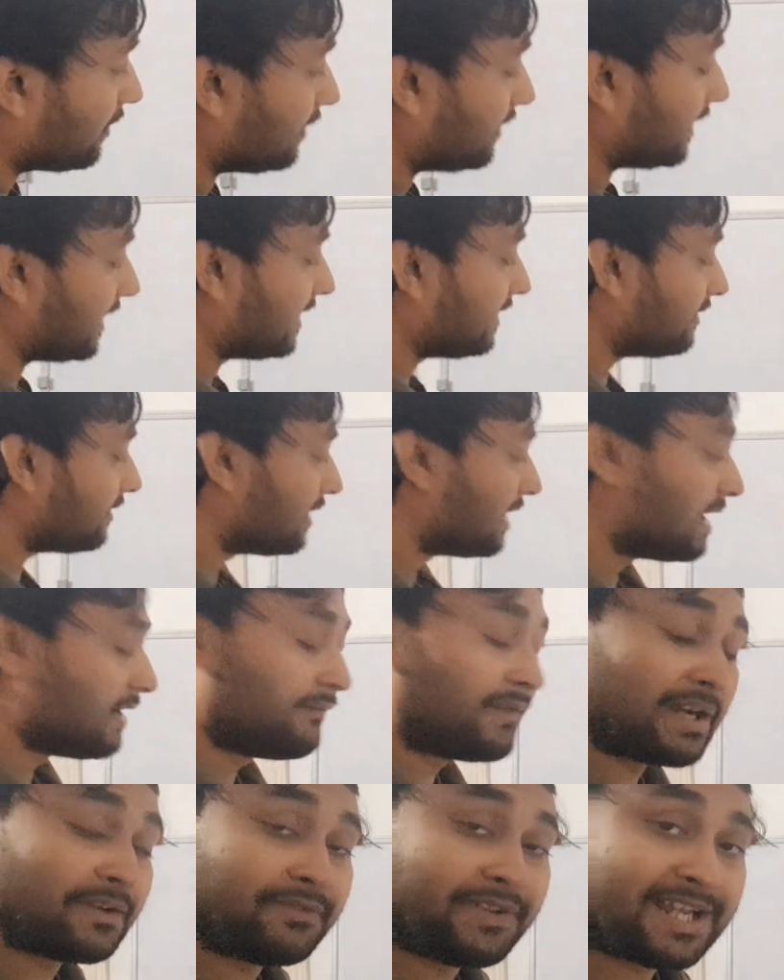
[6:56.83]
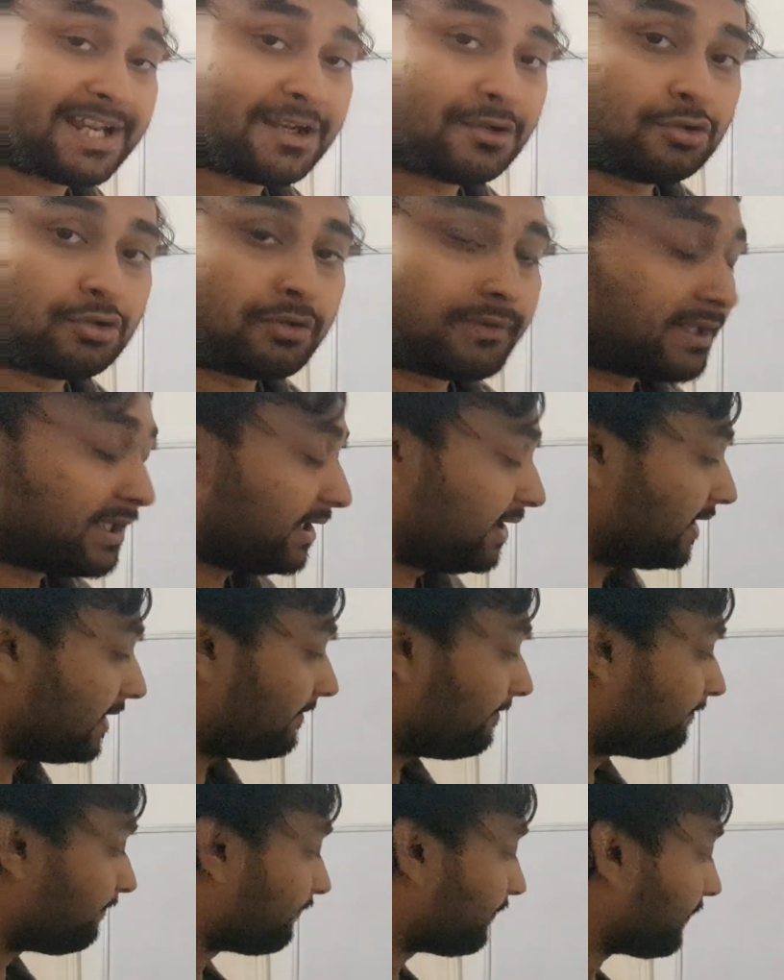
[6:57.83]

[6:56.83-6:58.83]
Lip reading: then what we can do over here?